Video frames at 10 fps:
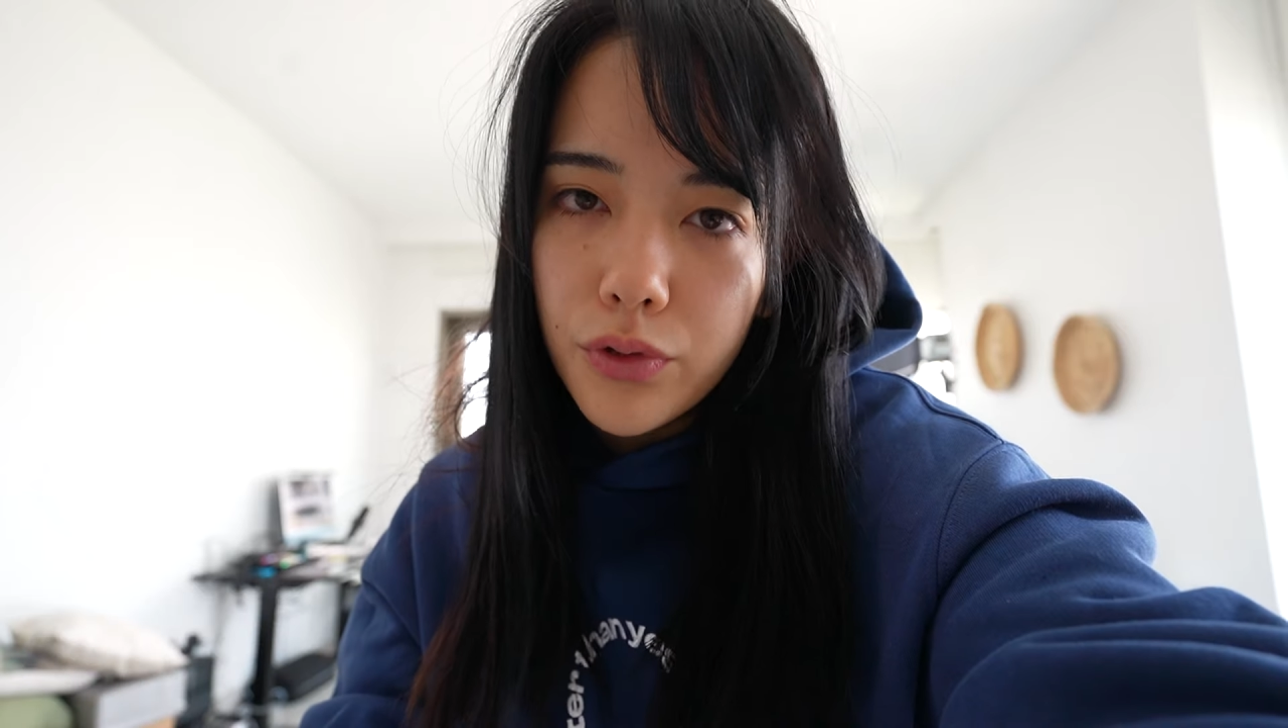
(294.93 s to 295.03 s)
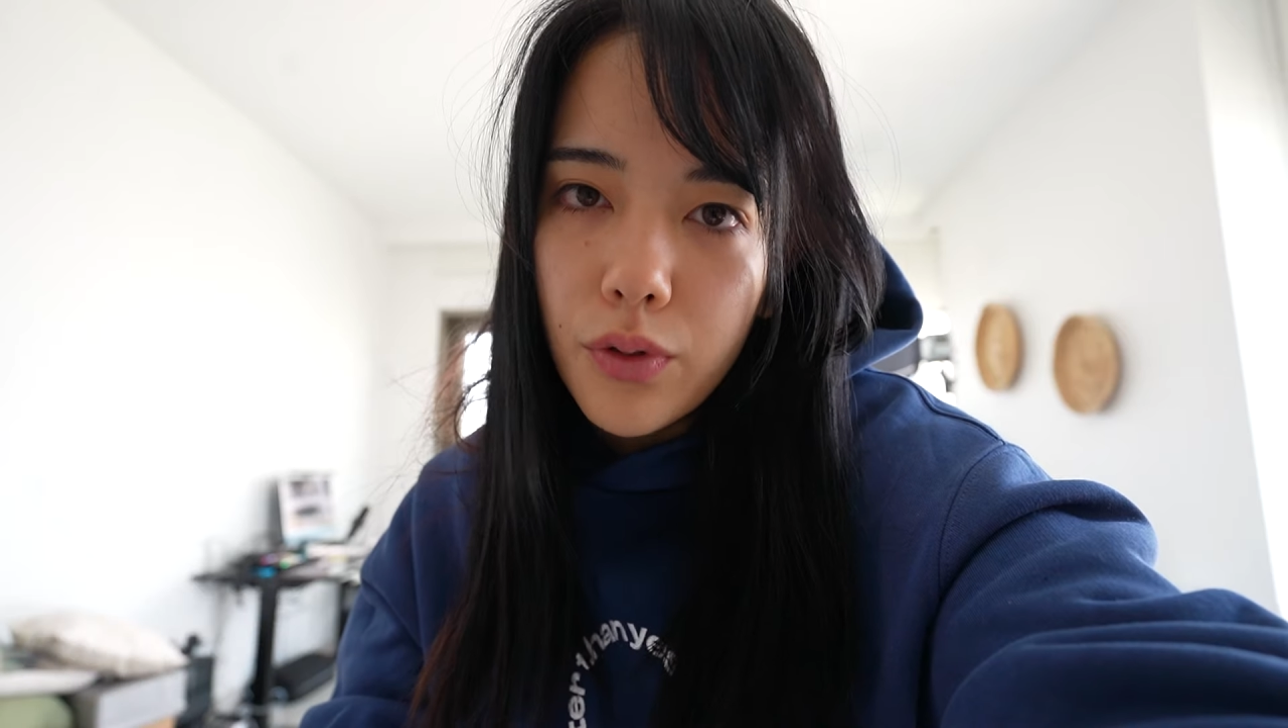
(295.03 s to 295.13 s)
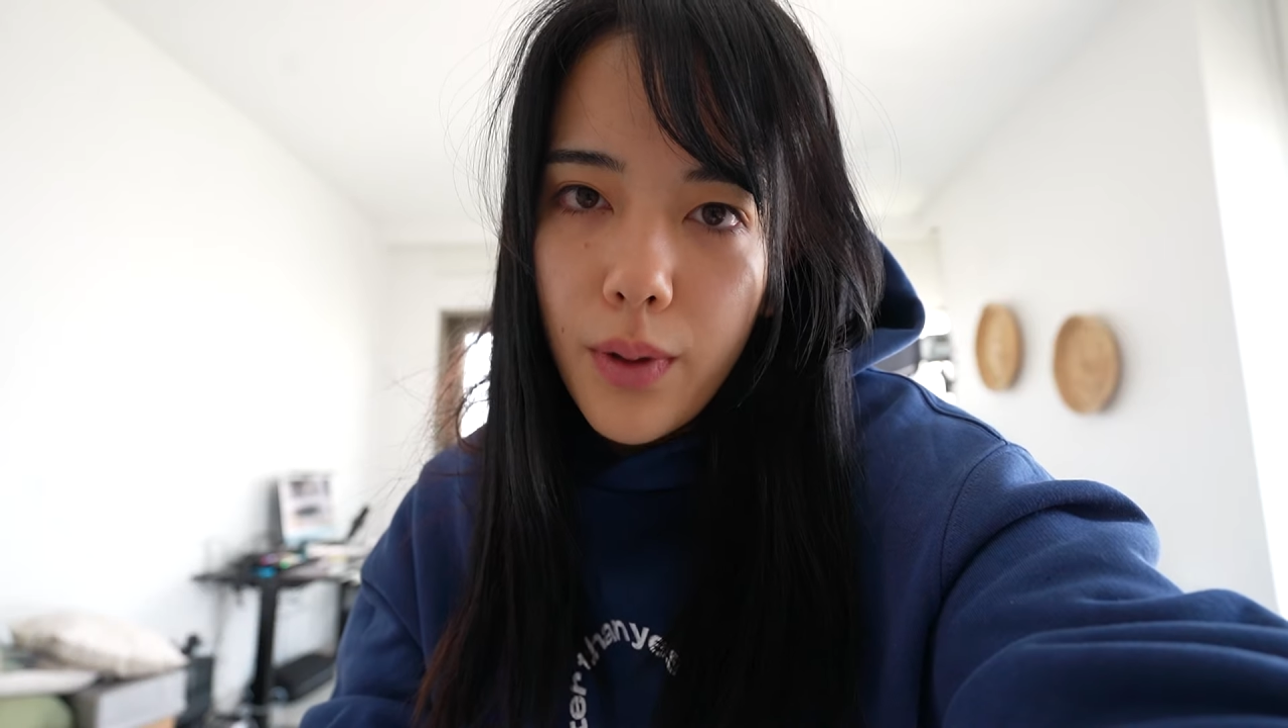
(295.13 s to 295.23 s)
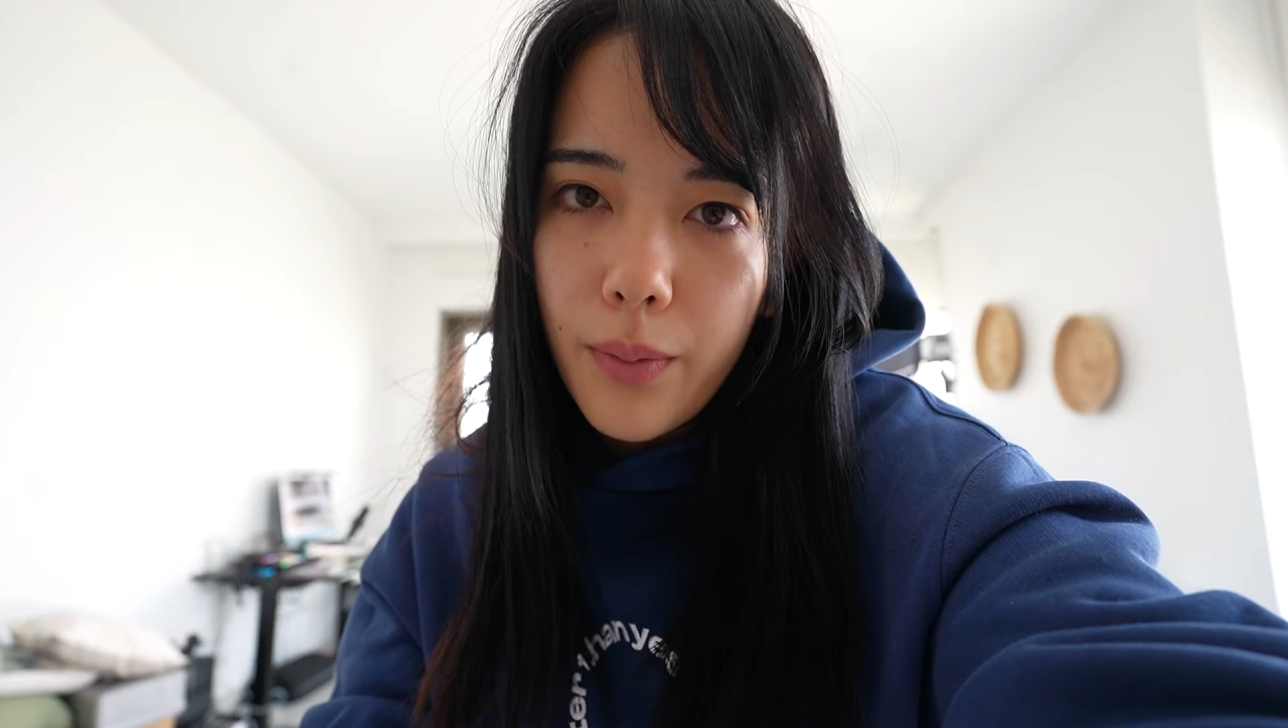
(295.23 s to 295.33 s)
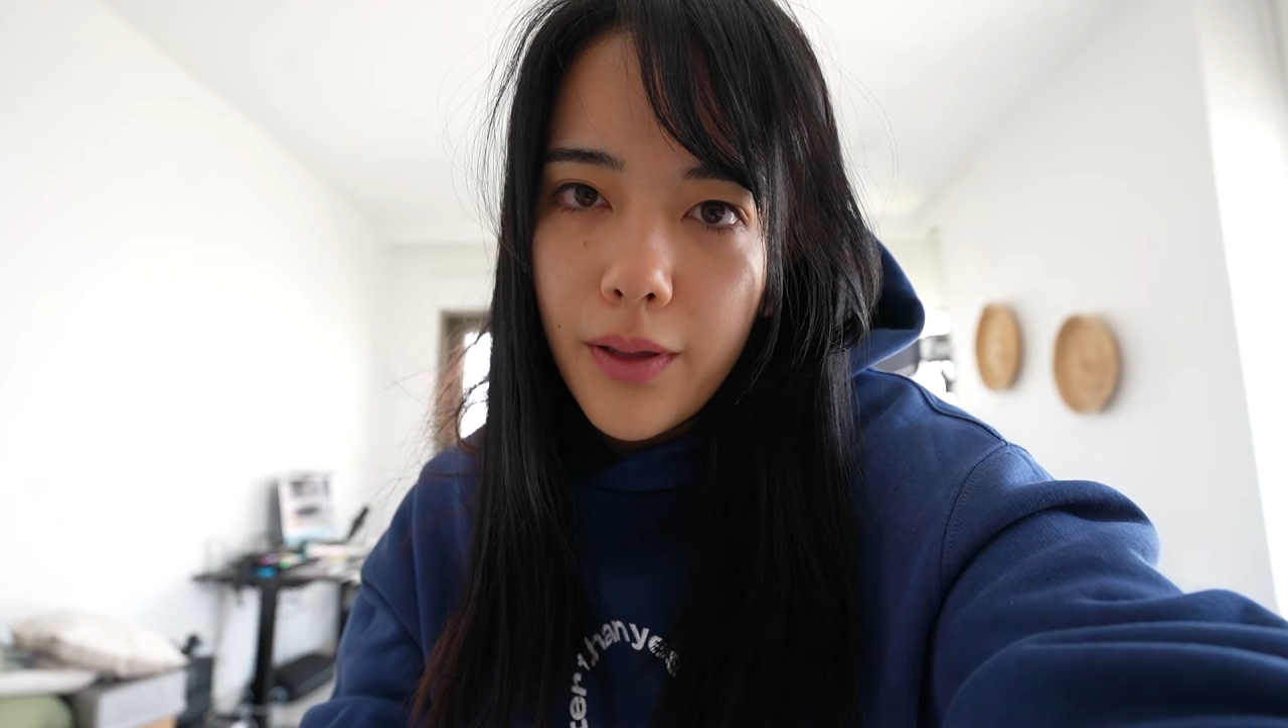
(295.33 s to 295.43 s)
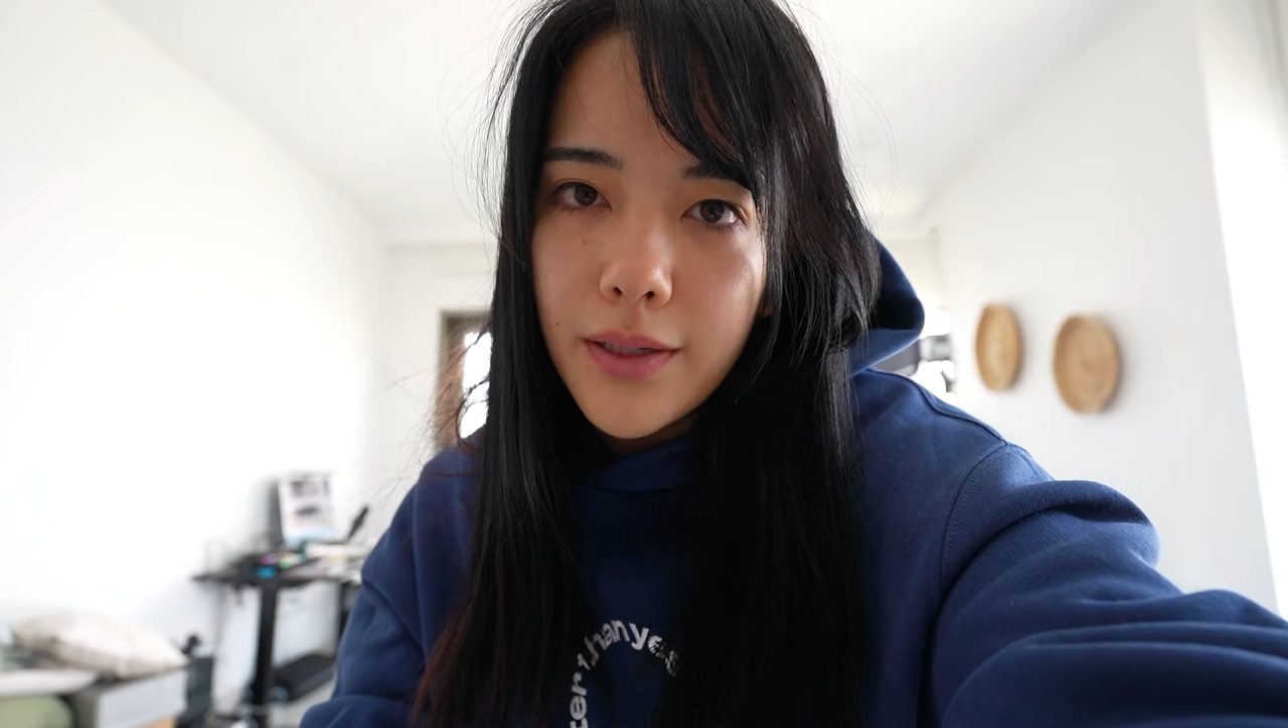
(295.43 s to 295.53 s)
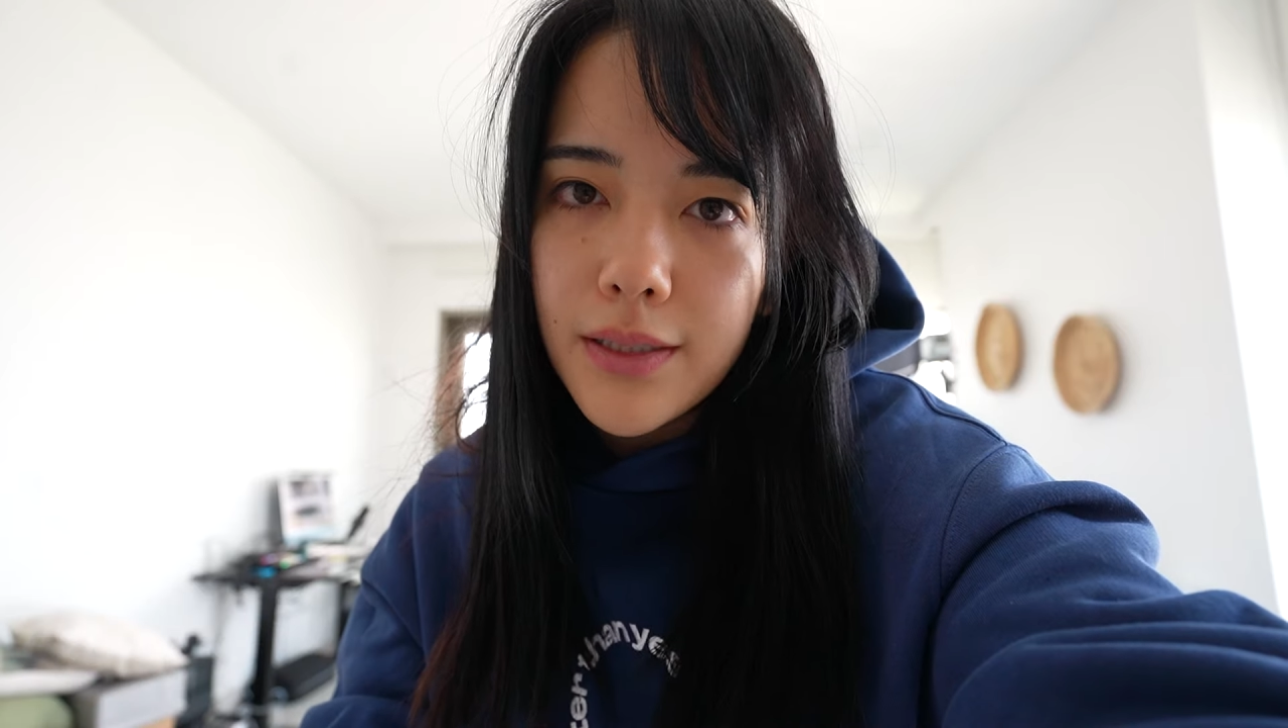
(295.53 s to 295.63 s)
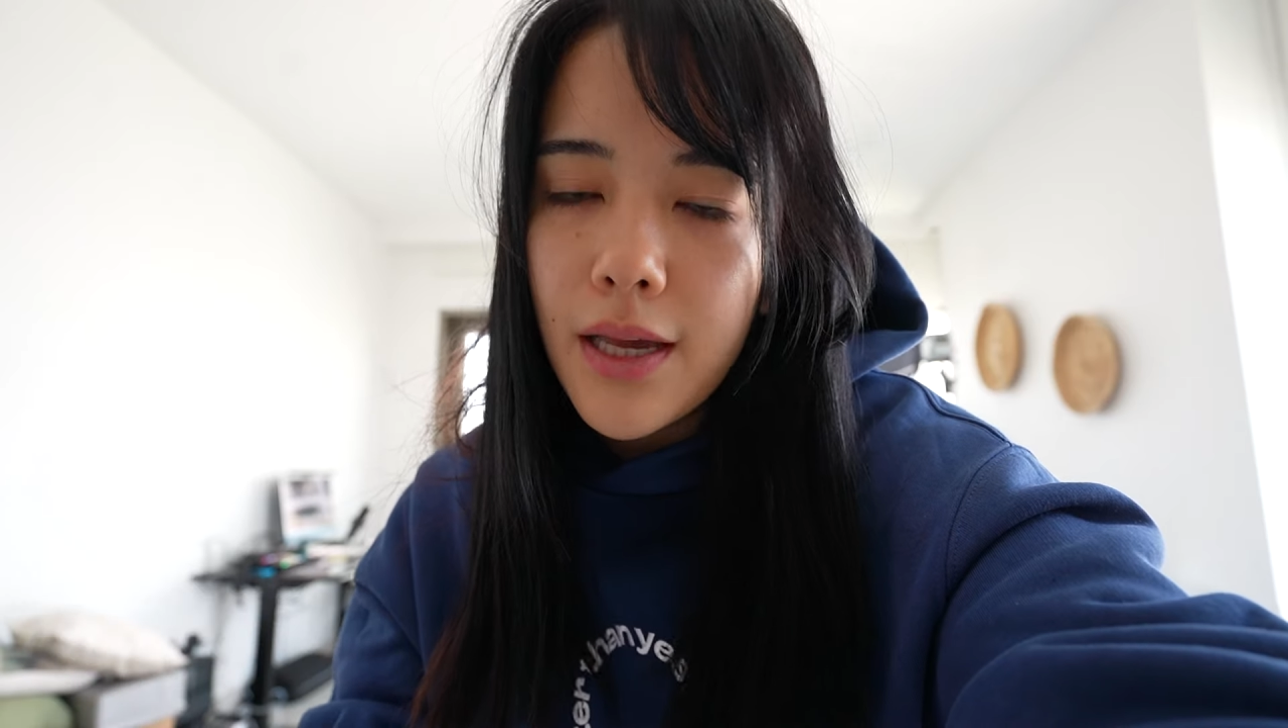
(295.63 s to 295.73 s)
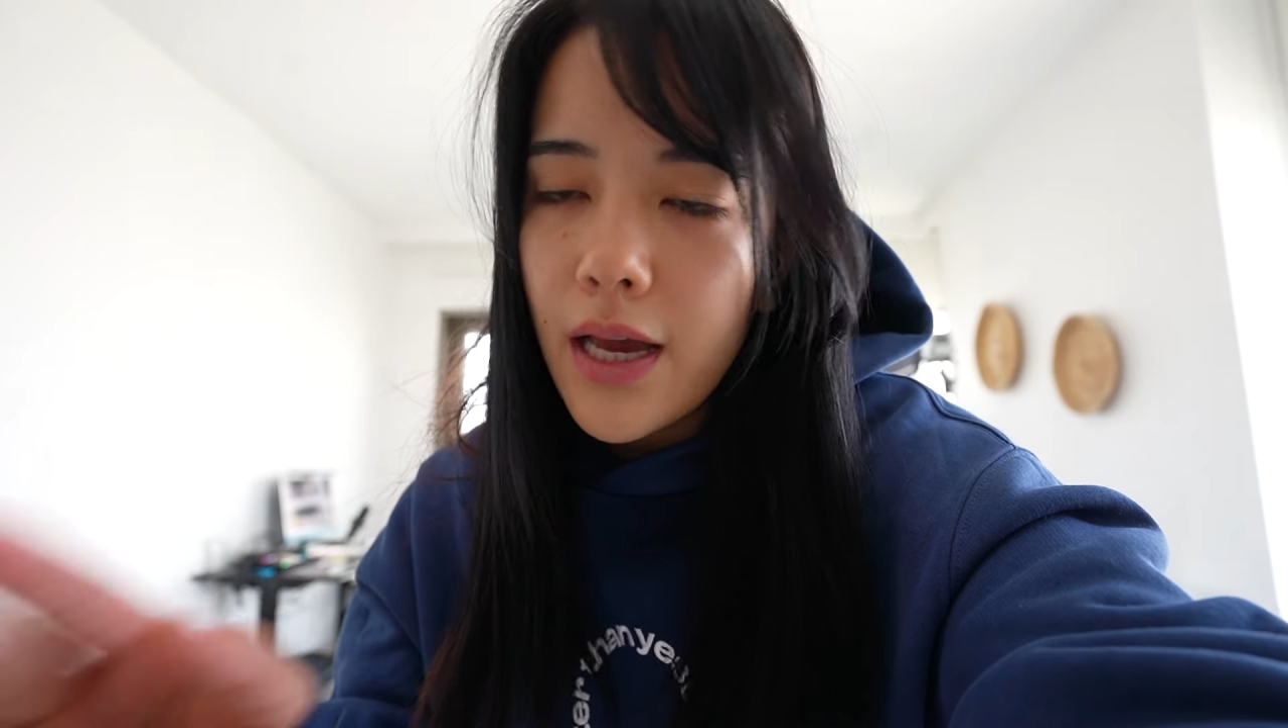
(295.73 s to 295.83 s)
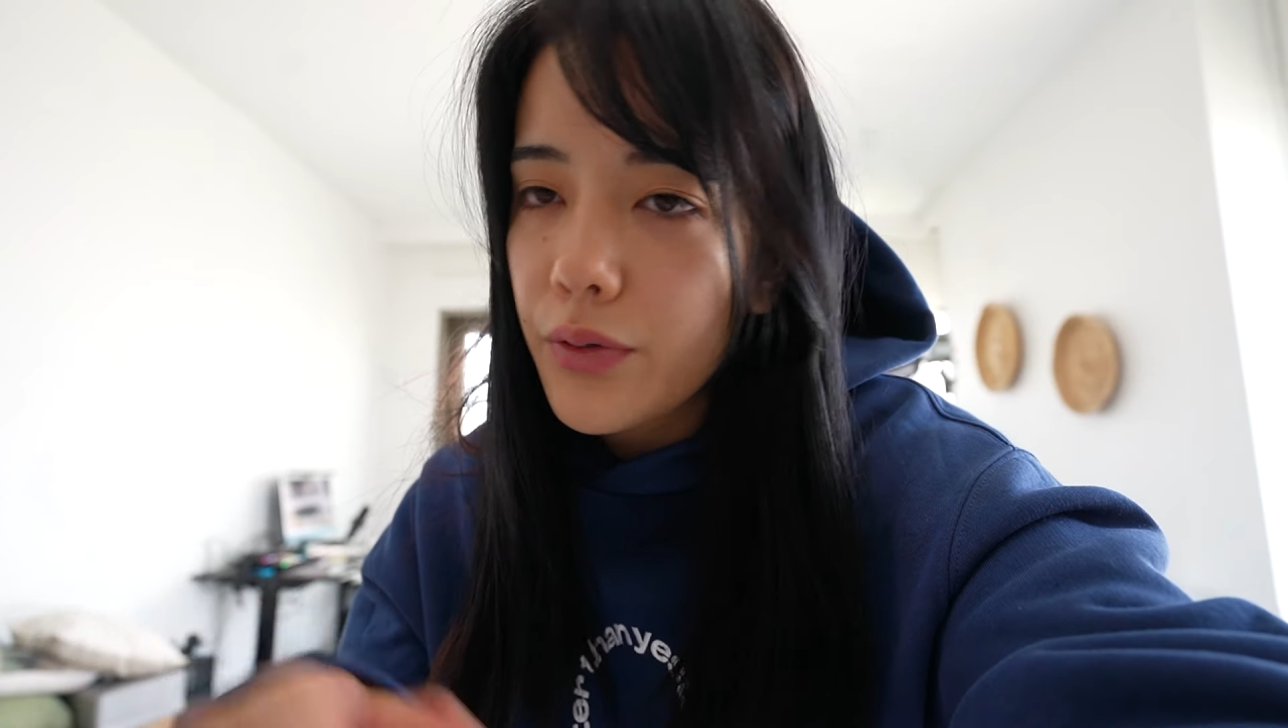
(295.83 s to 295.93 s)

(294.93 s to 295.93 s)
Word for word: also my place.